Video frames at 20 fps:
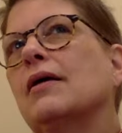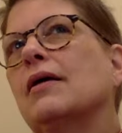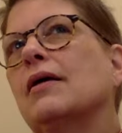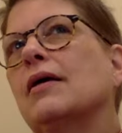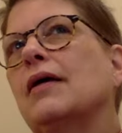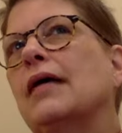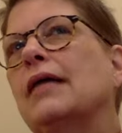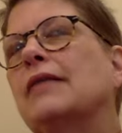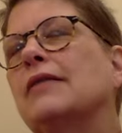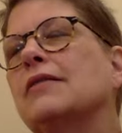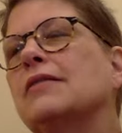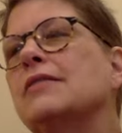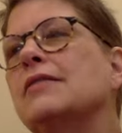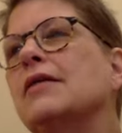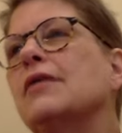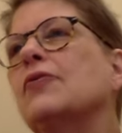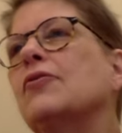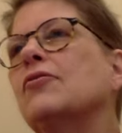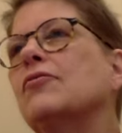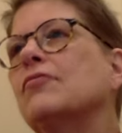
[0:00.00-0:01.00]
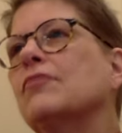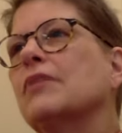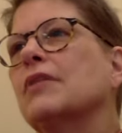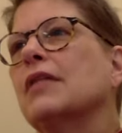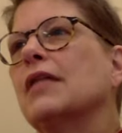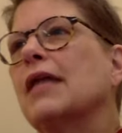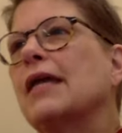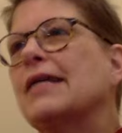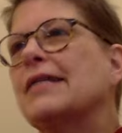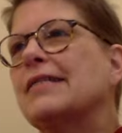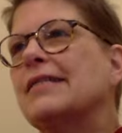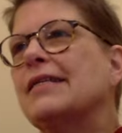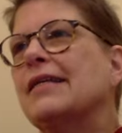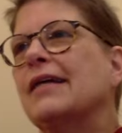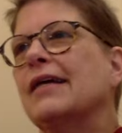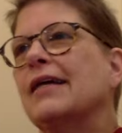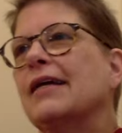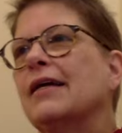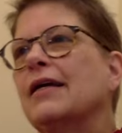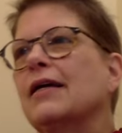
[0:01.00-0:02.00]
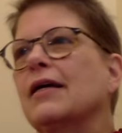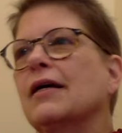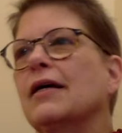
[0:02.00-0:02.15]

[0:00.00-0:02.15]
at the center for the last day,